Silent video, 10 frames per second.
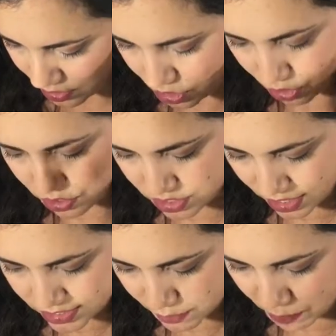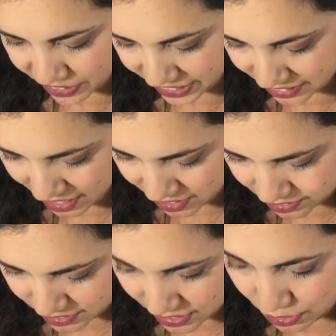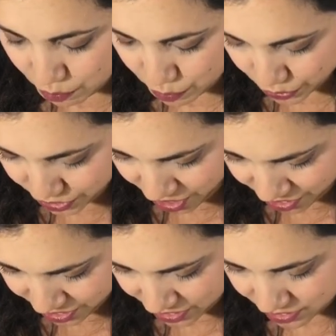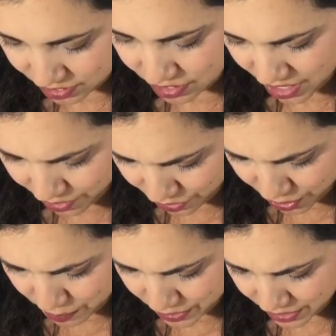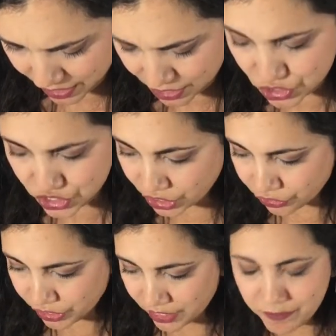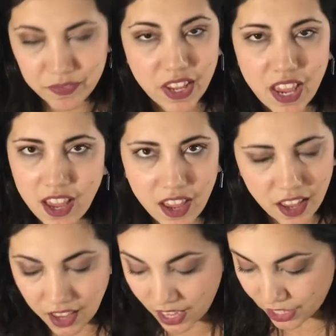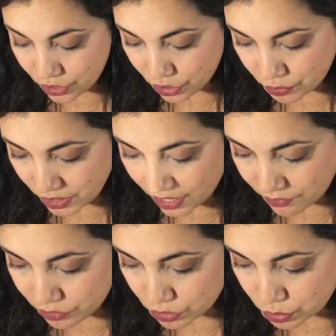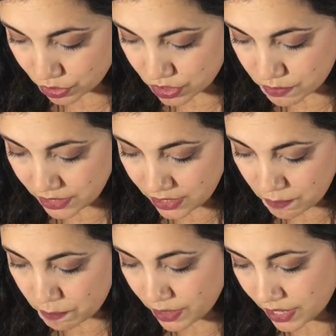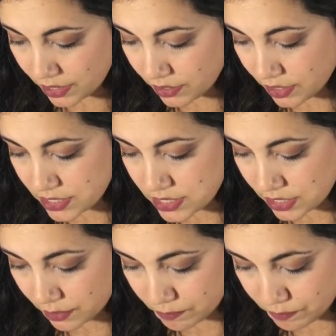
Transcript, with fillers: no, sarsaparilla, burdock, carob, and chicory. I don't know what half those words mean, but let's see.